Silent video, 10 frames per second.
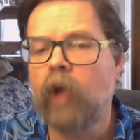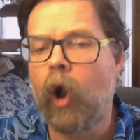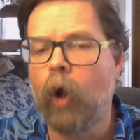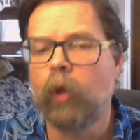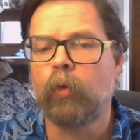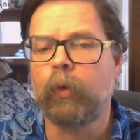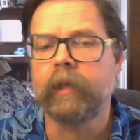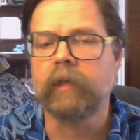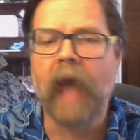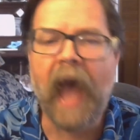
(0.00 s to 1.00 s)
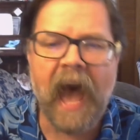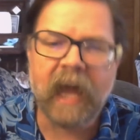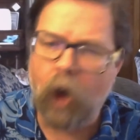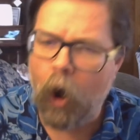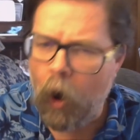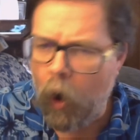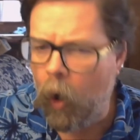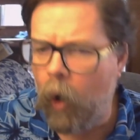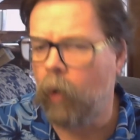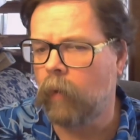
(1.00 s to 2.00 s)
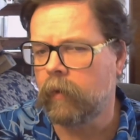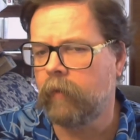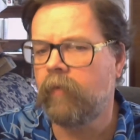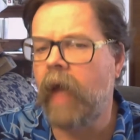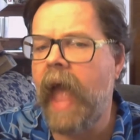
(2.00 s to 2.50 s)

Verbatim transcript: tolerant at all of